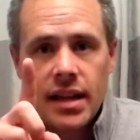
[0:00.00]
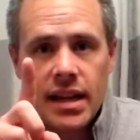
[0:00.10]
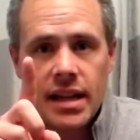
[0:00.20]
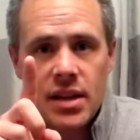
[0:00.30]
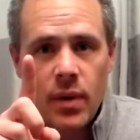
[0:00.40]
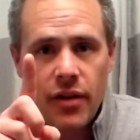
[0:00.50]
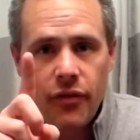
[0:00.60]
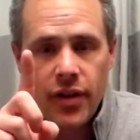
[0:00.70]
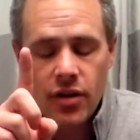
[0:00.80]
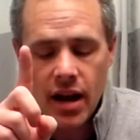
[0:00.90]
easy way to
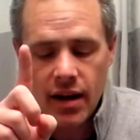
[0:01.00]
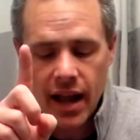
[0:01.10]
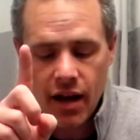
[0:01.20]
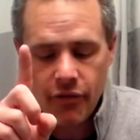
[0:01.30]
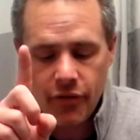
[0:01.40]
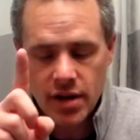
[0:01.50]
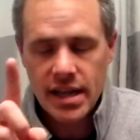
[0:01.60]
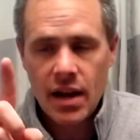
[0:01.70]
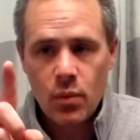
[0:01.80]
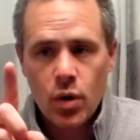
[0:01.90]
figure out how far
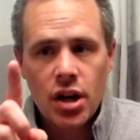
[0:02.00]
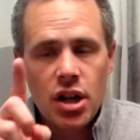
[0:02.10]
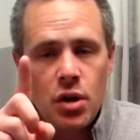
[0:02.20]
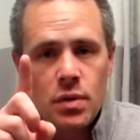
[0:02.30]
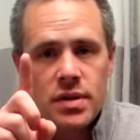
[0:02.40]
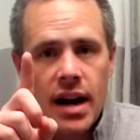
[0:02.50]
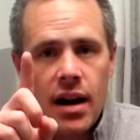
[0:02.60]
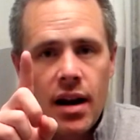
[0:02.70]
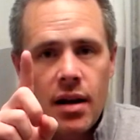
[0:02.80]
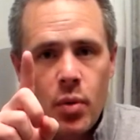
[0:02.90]
down. We're going to use
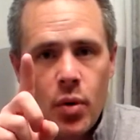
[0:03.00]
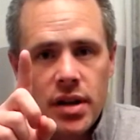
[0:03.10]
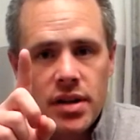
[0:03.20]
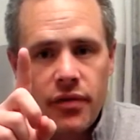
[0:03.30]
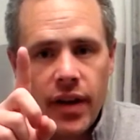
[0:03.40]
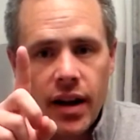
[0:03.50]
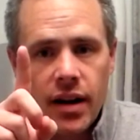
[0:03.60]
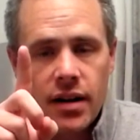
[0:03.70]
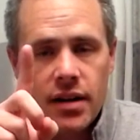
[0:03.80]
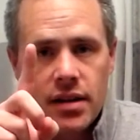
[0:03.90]
our pointer
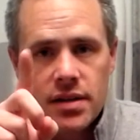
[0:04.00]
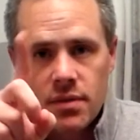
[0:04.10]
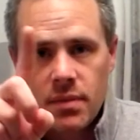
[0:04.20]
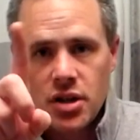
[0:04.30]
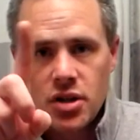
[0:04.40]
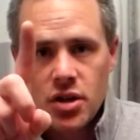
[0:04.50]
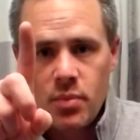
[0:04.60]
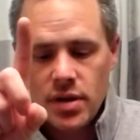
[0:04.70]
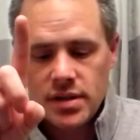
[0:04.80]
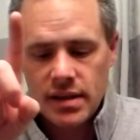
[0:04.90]
finger. So make sure you're
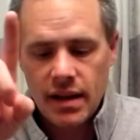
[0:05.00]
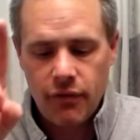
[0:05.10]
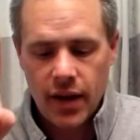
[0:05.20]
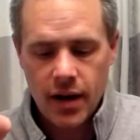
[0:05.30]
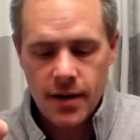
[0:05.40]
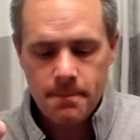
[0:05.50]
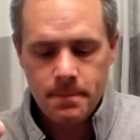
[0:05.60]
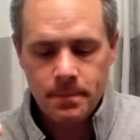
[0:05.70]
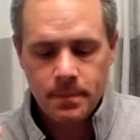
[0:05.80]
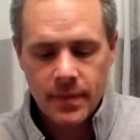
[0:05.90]
pointing that finger.
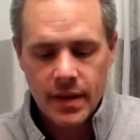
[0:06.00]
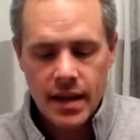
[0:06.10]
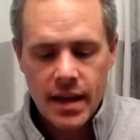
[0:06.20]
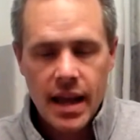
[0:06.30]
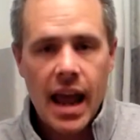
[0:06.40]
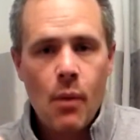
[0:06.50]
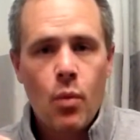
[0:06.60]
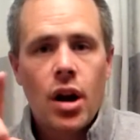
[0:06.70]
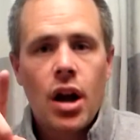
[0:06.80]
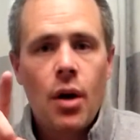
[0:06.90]
And
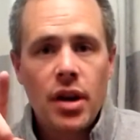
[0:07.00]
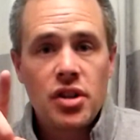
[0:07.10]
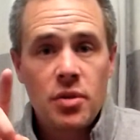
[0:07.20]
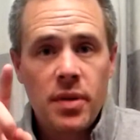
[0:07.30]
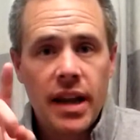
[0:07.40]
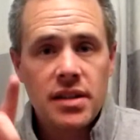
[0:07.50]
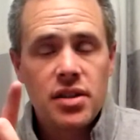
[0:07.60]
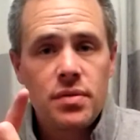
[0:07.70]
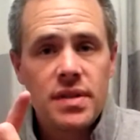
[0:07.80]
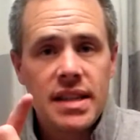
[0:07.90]
we're going to plant
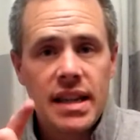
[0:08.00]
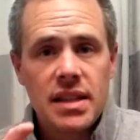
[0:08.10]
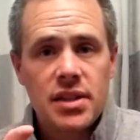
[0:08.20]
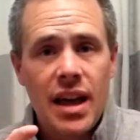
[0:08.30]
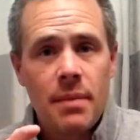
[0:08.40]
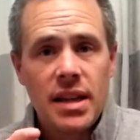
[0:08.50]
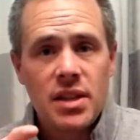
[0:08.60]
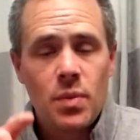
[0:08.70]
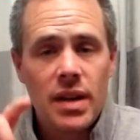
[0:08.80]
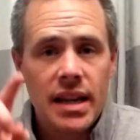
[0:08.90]
2 seeds. That
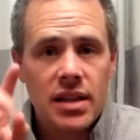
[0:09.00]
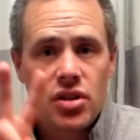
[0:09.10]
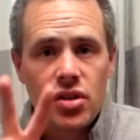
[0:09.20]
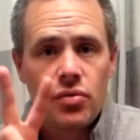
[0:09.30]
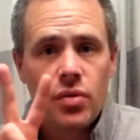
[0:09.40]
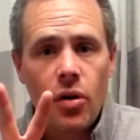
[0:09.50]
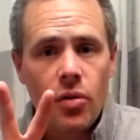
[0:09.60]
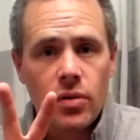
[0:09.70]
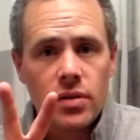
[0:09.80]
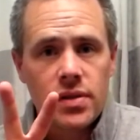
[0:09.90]
means we need 2
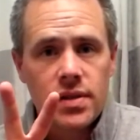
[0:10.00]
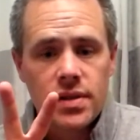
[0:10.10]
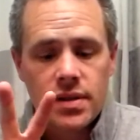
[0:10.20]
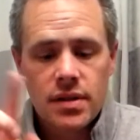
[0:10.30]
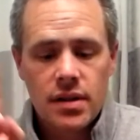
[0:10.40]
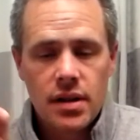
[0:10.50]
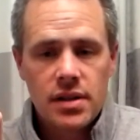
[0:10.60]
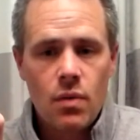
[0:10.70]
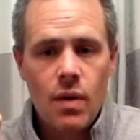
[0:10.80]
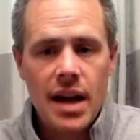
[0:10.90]
holes.
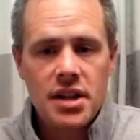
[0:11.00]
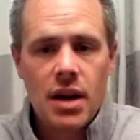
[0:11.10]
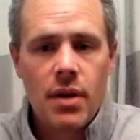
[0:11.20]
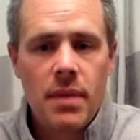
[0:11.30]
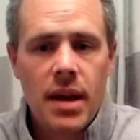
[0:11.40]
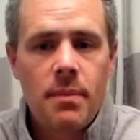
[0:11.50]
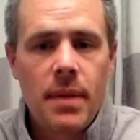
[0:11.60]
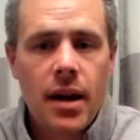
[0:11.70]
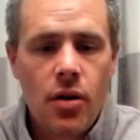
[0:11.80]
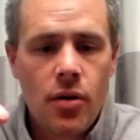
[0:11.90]
So watch how I make
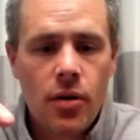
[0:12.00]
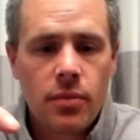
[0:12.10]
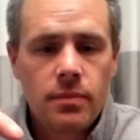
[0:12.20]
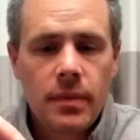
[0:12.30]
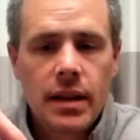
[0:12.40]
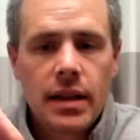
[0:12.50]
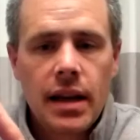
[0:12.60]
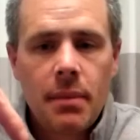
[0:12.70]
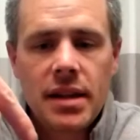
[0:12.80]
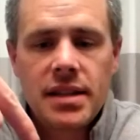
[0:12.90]
my hole.
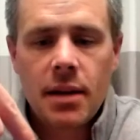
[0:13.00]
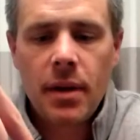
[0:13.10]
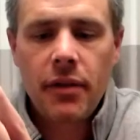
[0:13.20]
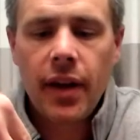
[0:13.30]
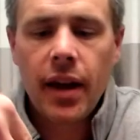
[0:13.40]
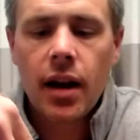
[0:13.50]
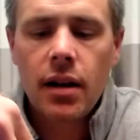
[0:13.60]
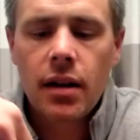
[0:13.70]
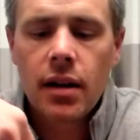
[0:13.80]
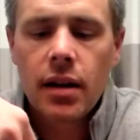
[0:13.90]
I'm going to take my
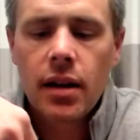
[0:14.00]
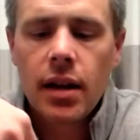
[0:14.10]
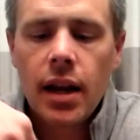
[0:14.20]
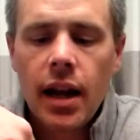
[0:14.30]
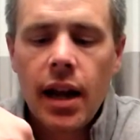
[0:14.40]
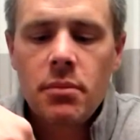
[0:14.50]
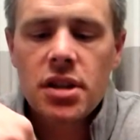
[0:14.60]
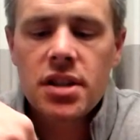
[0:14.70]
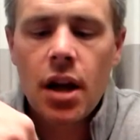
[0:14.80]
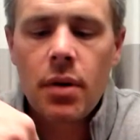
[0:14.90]
finger and I'm
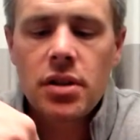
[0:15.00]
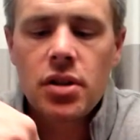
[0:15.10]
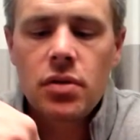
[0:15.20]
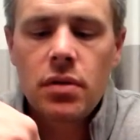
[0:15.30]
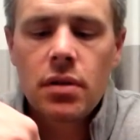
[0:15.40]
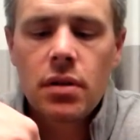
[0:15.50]
just going to